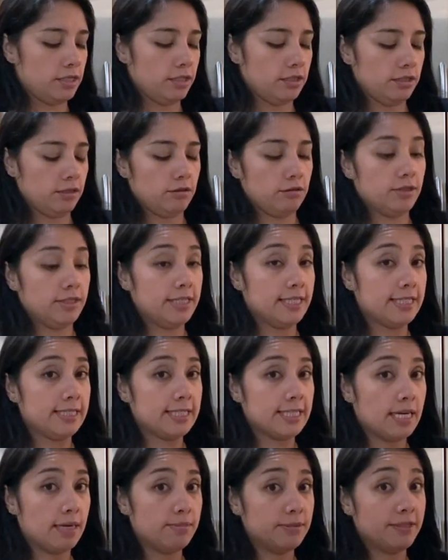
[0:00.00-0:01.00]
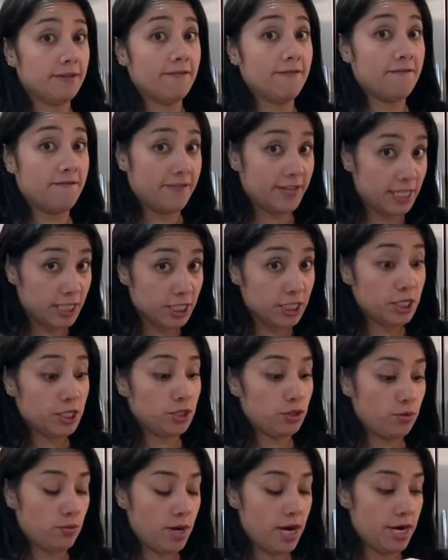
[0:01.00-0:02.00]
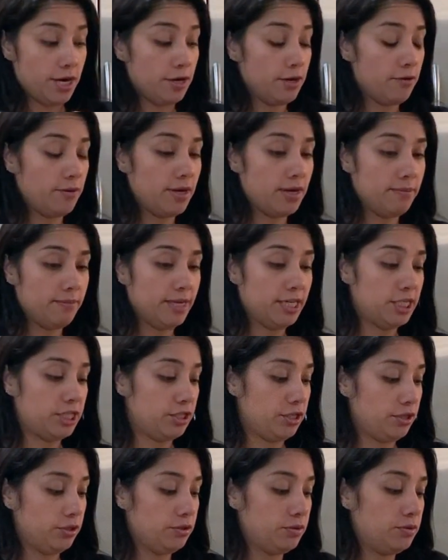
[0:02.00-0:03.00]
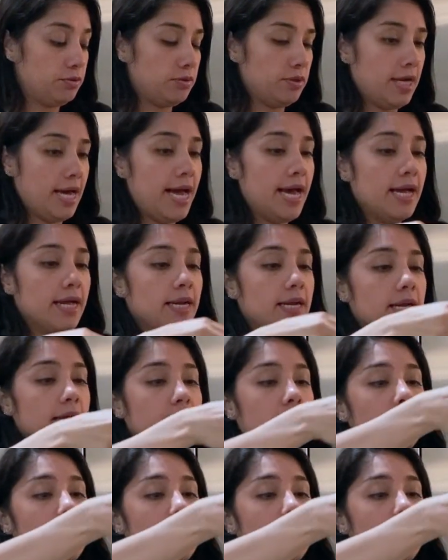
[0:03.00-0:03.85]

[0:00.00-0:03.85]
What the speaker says: so 6 cups of filtered water. You want to make sure you do that.